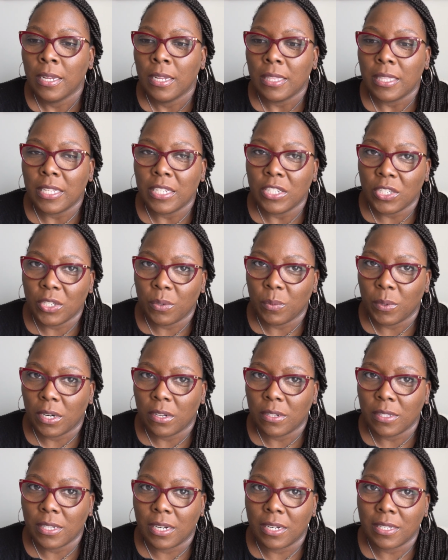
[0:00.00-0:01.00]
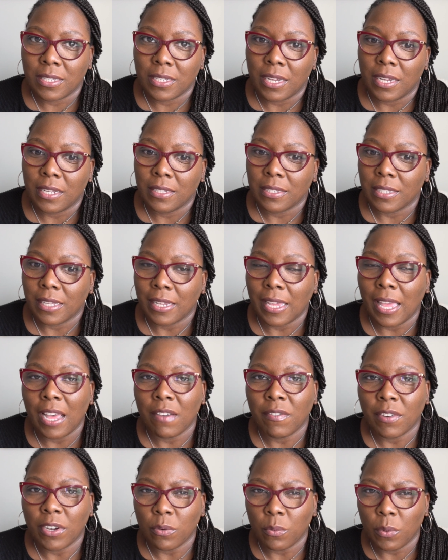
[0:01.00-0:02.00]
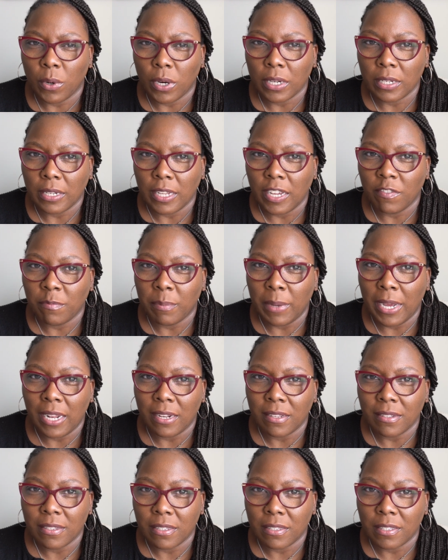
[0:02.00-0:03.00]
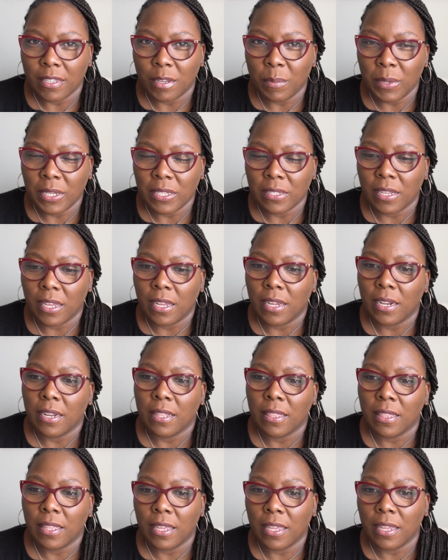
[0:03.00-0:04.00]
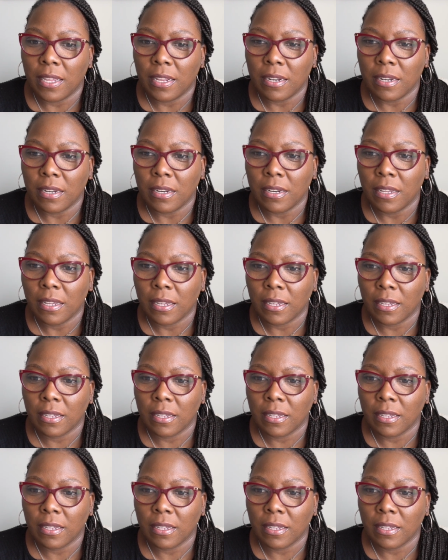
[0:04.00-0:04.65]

Then she went on to discuss having a work-life balance to some extent, and then